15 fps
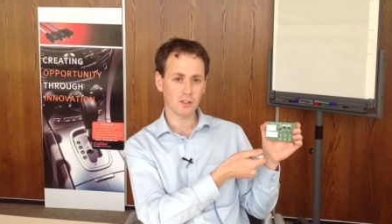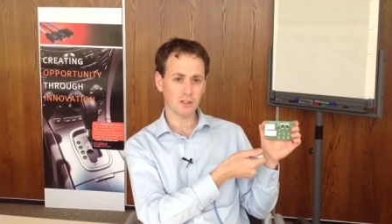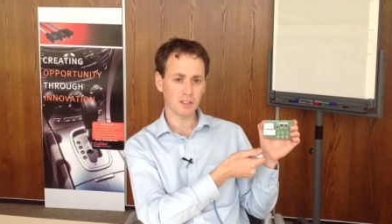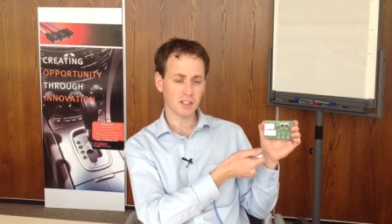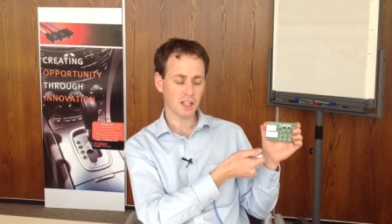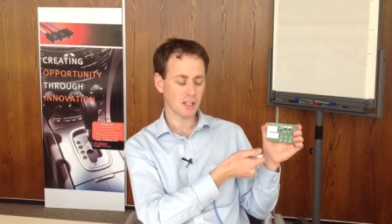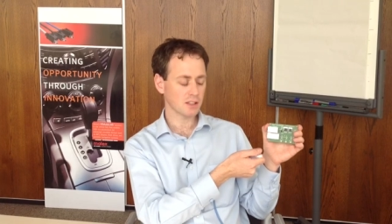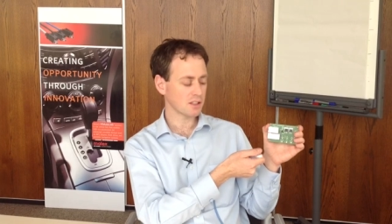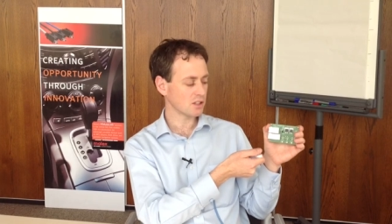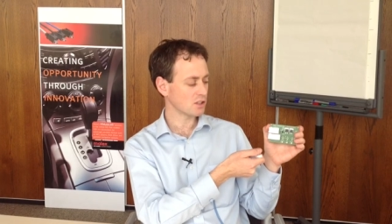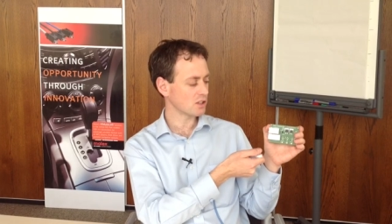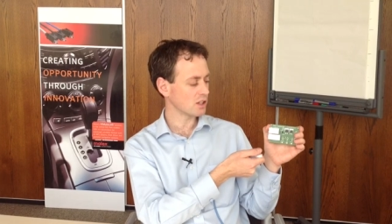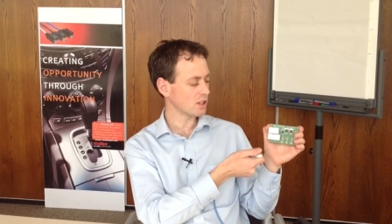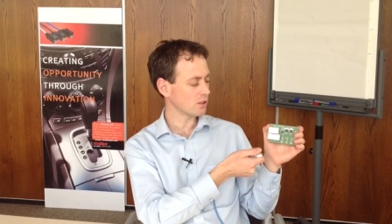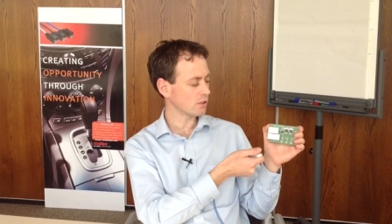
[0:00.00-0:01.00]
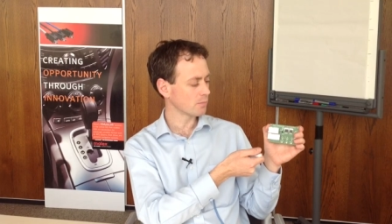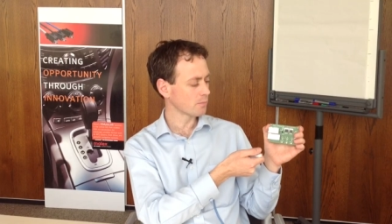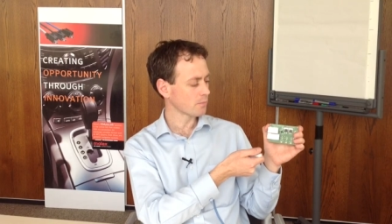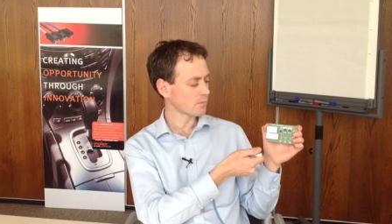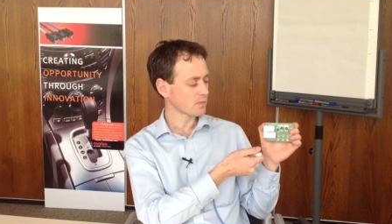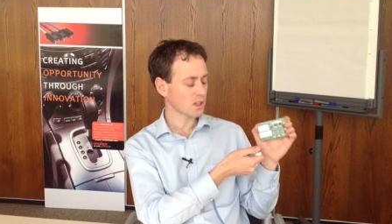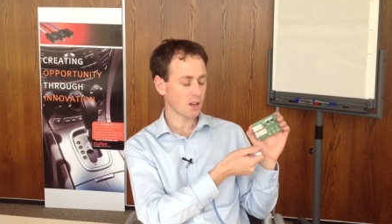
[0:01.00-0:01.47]
your sales engineer
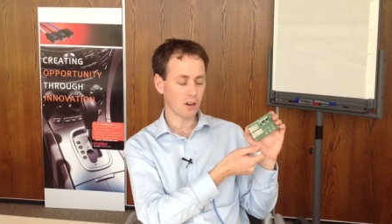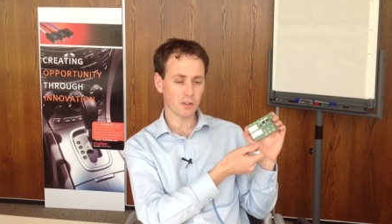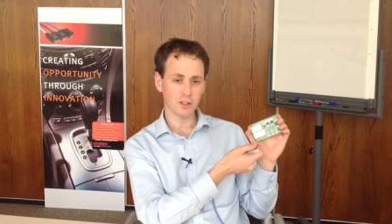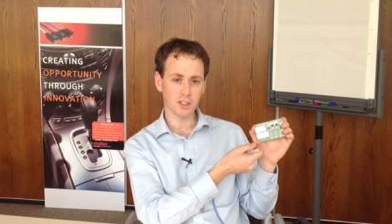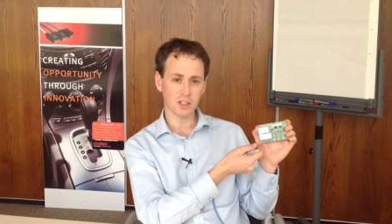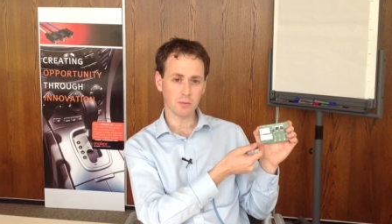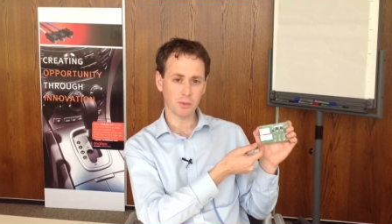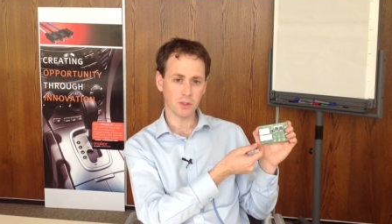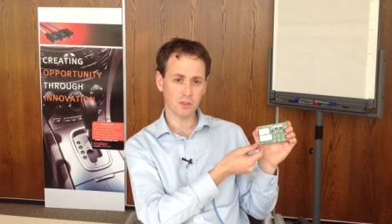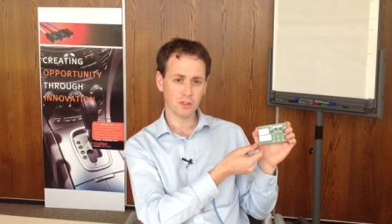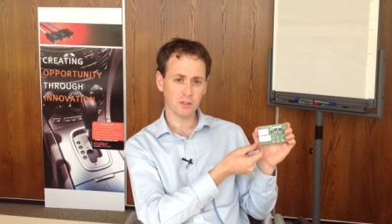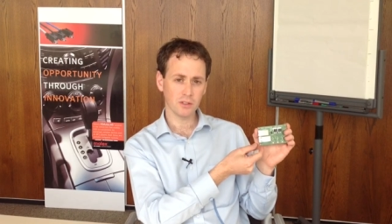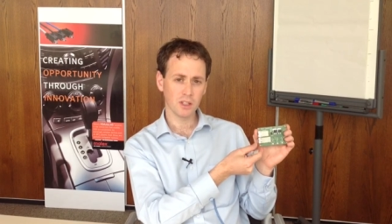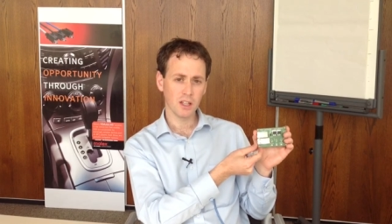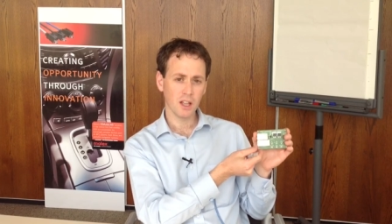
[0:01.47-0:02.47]
or distribution,